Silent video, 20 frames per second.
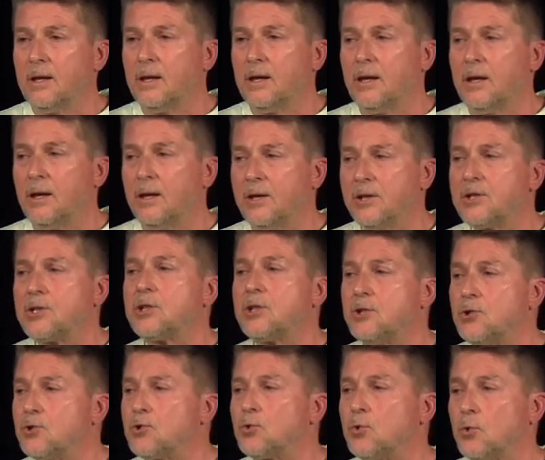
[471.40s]
is
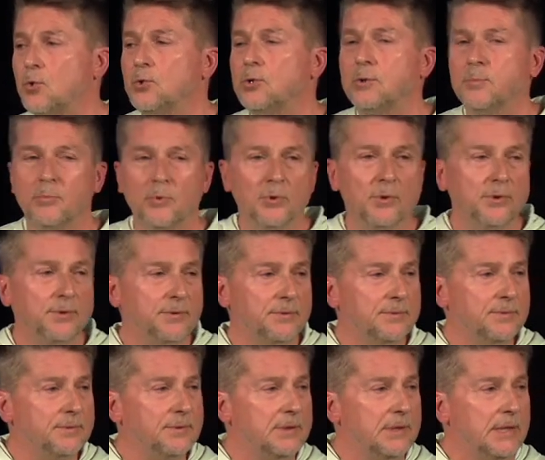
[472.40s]
controllable
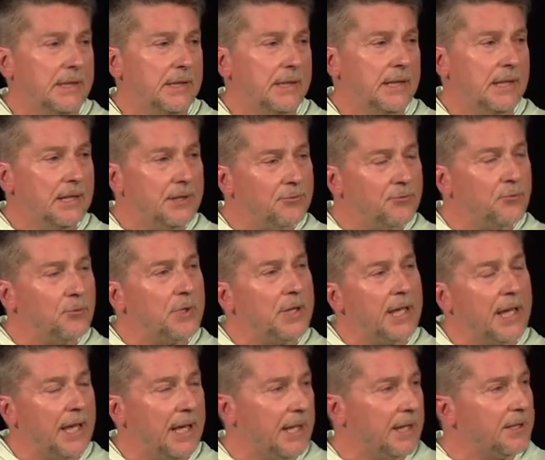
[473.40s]
if we
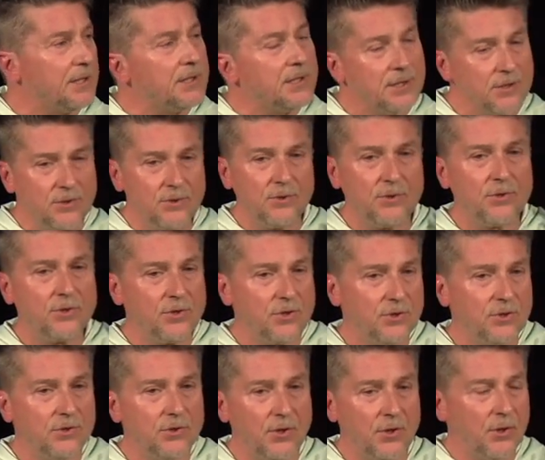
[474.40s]
hand it
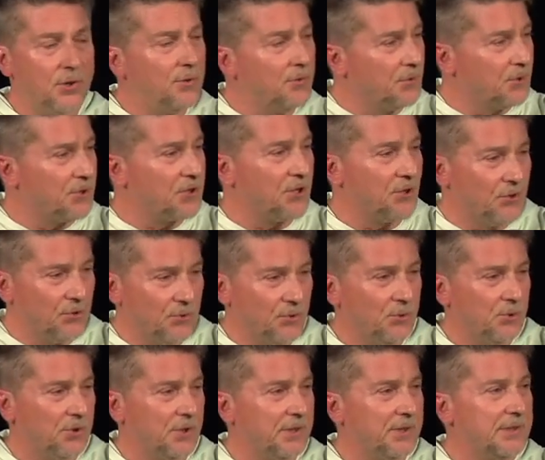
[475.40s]
over to the
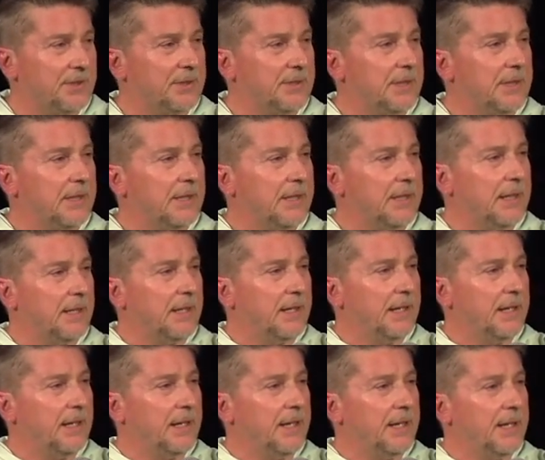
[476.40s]
Lord.
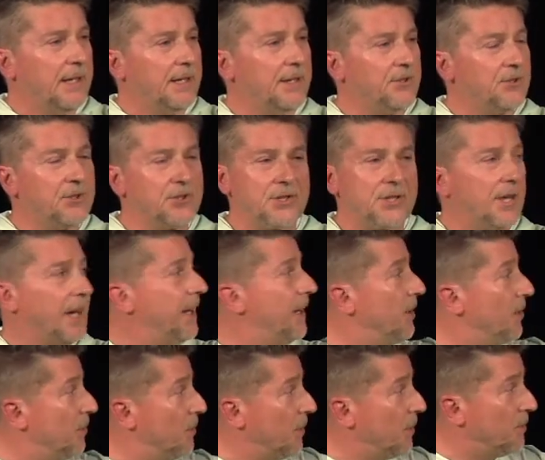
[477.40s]
And just,
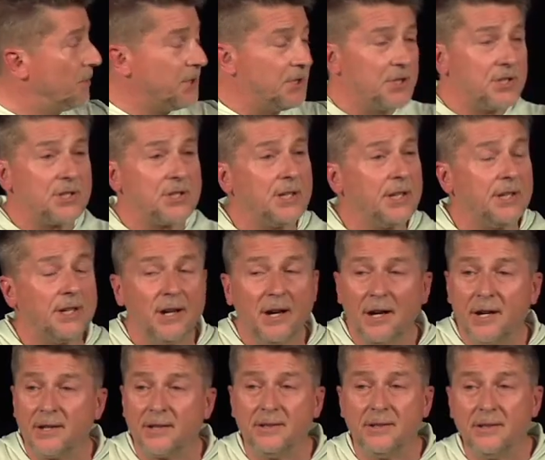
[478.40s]
we just say,
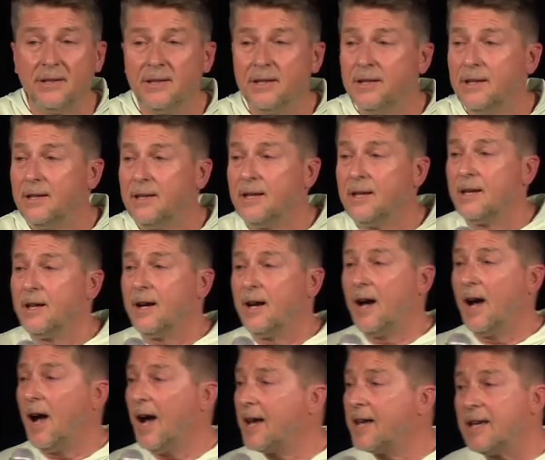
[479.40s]
God,
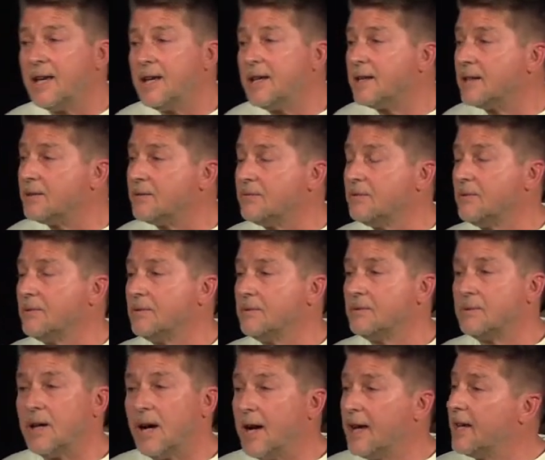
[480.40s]
I can't
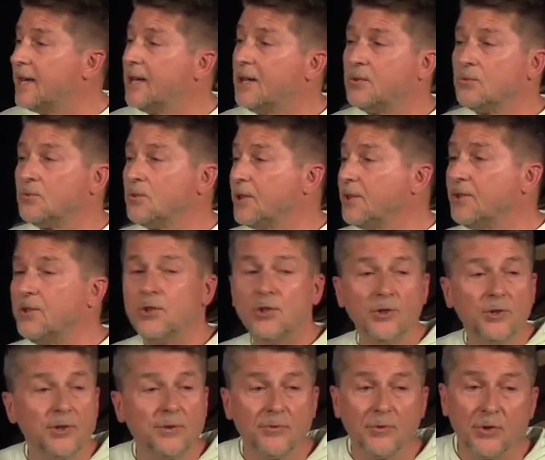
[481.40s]
run the
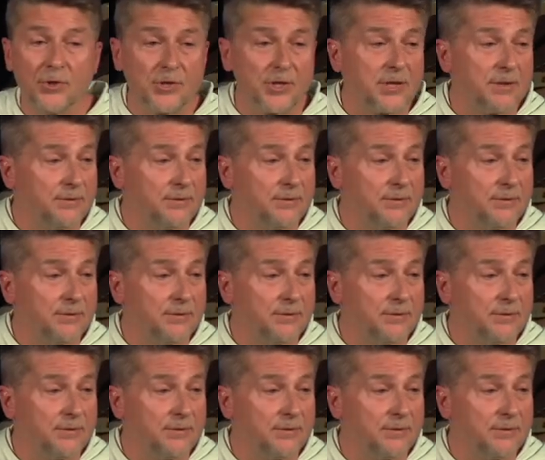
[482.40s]
universe.